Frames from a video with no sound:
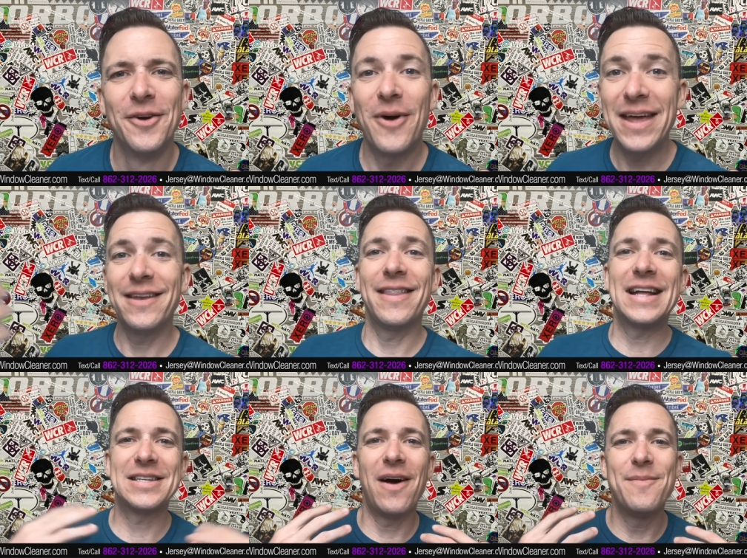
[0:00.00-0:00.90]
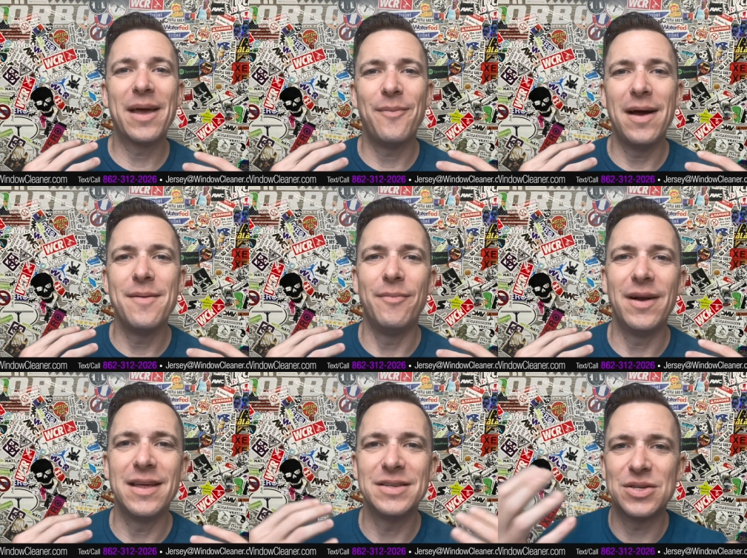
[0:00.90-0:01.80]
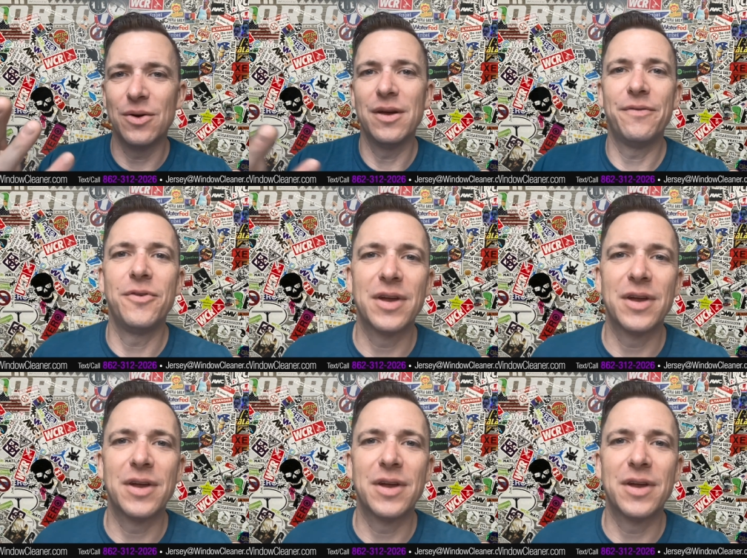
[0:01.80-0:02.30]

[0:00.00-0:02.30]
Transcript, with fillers: Right, that's how I make my money. So if